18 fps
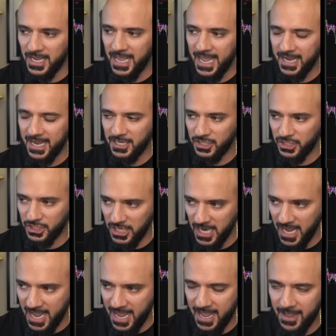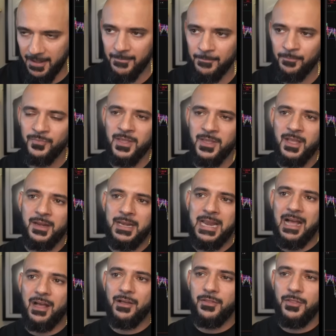a share.
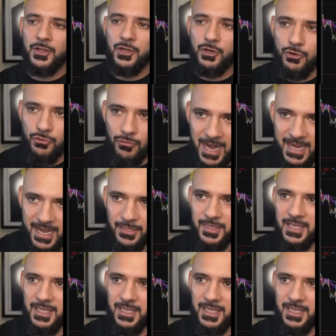Now, the great thing